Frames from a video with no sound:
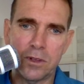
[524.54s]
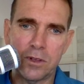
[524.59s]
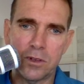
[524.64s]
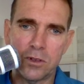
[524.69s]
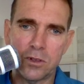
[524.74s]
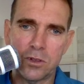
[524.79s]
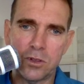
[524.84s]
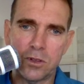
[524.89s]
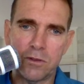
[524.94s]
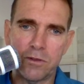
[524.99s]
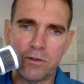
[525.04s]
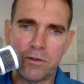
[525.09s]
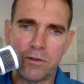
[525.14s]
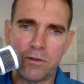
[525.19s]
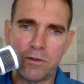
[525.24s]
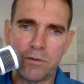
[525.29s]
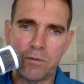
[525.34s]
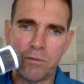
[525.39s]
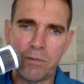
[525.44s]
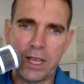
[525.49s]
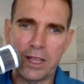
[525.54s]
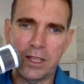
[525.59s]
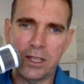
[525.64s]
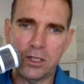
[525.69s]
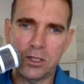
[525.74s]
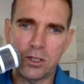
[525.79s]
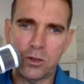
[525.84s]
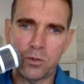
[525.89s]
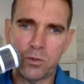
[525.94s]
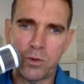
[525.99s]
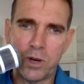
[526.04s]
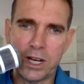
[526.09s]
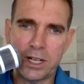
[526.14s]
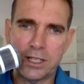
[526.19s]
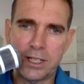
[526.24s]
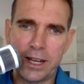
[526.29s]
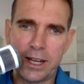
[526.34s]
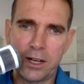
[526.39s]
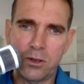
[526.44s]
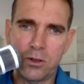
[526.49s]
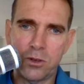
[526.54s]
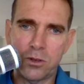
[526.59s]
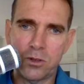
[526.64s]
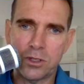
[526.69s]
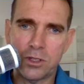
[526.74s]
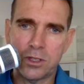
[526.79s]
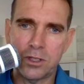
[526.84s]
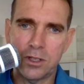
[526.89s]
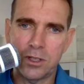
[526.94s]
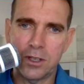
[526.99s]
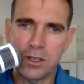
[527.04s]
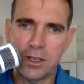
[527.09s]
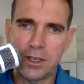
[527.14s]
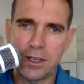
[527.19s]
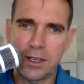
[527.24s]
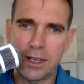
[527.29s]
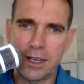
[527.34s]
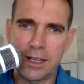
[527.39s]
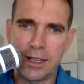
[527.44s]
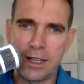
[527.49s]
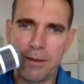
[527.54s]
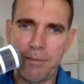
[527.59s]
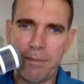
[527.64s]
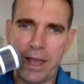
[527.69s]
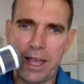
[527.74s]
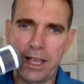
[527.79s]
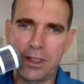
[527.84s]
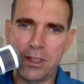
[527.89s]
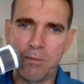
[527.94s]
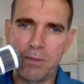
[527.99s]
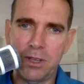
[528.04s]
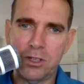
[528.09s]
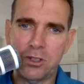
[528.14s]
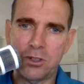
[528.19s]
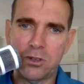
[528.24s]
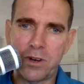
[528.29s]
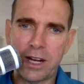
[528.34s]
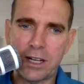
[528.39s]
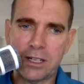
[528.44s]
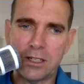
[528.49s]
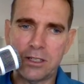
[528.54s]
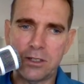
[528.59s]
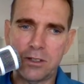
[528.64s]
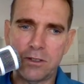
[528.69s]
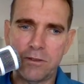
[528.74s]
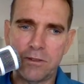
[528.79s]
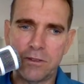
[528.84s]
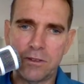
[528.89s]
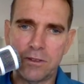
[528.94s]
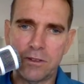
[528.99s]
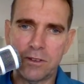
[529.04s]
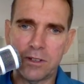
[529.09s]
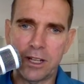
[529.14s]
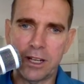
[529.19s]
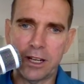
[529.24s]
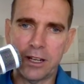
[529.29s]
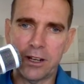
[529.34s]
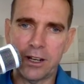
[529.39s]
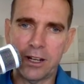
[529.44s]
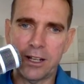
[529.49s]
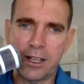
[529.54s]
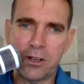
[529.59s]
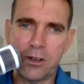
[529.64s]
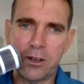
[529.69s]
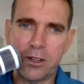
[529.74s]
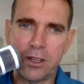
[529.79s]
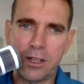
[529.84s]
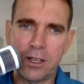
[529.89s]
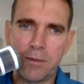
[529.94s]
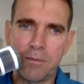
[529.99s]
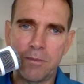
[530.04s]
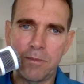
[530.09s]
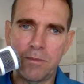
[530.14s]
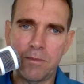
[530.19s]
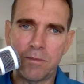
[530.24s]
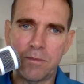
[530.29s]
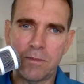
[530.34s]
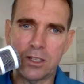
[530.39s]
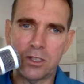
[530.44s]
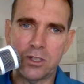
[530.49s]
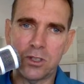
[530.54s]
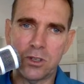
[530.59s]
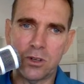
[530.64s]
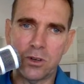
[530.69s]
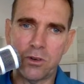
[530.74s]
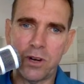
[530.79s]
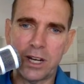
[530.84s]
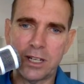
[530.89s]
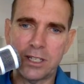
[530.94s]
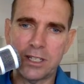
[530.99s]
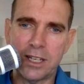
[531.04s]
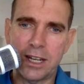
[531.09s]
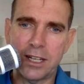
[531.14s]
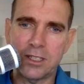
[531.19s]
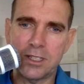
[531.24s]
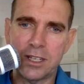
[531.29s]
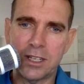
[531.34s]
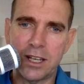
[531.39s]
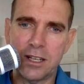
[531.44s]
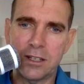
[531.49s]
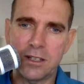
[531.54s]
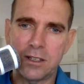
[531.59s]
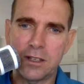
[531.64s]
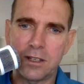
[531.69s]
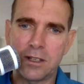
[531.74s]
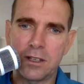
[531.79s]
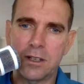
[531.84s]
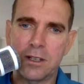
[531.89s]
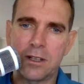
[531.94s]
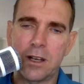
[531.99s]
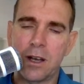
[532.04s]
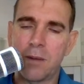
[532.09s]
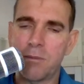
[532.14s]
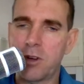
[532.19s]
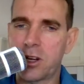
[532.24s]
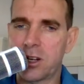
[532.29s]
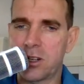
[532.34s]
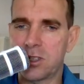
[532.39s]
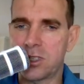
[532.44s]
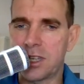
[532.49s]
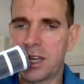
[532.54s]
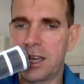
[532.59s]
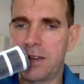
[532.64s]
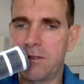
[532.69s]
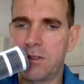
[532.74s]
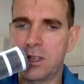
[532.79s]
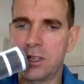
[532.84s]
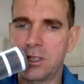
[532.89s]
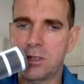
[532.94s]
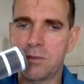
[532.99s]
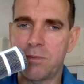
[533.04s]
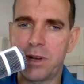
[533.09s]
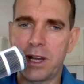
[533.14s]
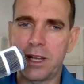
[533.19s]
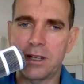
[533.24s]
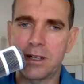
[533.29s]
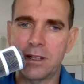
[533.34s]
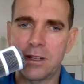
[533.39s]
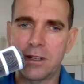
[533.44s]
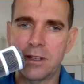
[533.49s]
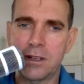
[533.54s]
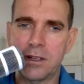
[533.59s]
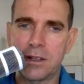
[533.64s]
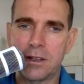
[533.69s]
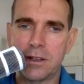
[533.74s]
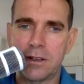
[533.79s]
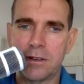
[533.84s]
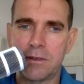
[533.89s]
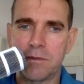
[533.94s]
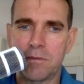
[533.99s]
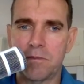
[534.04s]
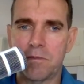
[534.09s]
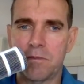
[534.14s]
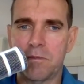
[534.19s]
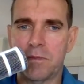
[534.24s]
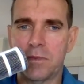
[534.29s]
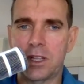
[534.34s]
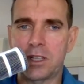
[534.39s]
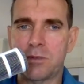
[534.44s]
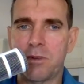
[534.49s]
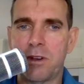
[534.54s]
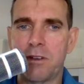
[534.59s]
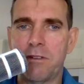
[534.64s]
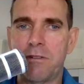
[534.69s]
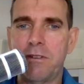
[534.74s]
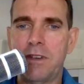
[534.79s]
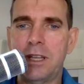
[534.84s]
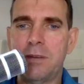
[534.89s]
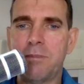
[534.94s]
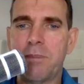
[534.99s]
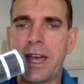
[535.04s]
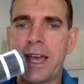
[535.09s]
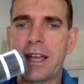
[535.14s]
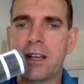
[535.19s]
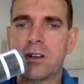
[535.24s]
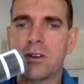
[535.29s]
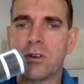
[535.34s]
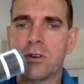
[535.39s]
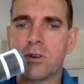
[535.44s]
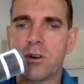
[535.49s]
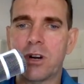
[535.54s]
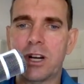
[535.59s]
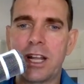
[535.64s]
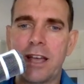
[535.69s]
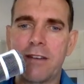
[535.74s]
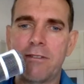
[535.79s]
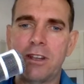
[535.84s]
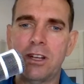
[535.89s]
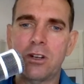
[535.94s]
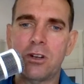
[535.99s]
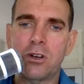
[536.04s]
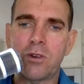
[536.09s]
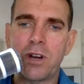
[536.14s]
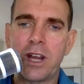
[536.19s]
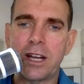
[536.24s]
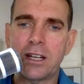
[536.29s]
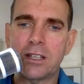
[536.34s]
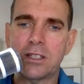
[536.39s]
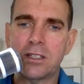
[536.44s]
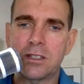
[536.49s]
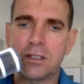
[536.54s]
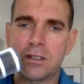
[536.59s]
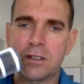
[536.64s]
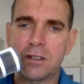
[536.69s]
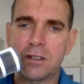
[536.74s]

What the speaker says: sort of made these little rectangles and then made them interactive. Like I click on them, that's the correct answer. I'm not going to save this, but that's my feedback, or I'd have incorrect.